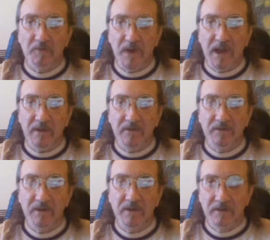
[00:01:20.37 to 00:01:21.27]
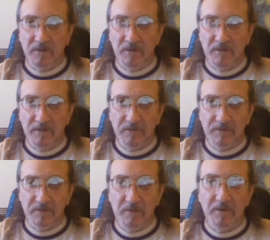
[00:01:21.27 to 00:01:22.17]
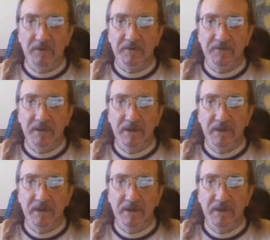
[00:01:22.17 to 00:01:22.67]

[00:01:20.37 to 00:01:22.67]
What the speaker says: rates to the consumers,